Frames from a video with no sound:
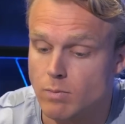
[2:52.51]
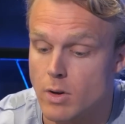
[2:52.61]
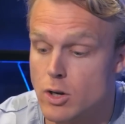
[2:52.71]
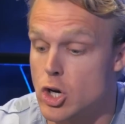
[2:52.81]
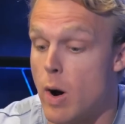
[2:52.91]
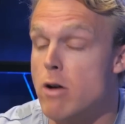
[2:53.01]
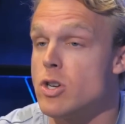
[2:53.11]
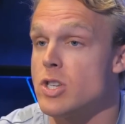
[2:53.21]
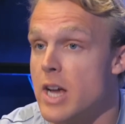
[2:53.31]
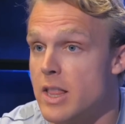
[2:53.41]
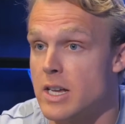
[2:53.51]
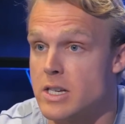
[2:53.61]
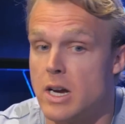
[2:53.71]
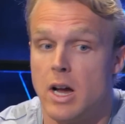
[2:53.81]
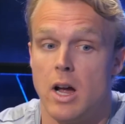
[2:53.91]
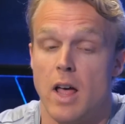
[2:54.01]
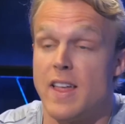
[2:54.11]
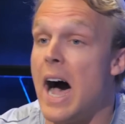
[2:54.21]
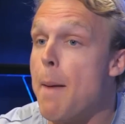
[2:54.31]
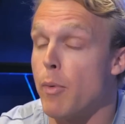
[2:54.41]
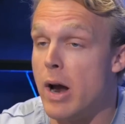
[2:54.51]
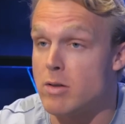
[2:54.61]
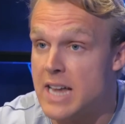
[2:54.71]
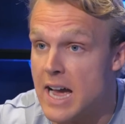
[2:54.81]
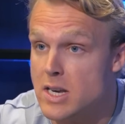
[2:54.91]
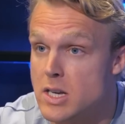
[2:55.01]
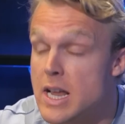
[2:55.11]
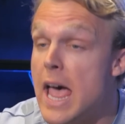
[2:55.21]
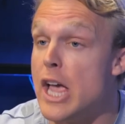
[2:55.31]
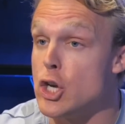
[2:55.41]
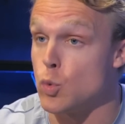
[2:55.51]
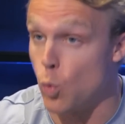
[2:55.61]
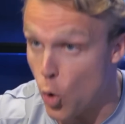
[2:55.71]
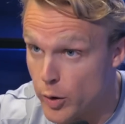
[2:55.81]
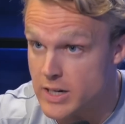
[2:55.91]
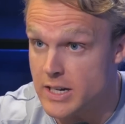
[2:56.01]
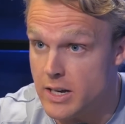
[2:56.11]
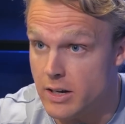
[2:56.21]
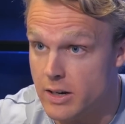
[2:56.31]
So I'll just say this the hype around Texas is warranted,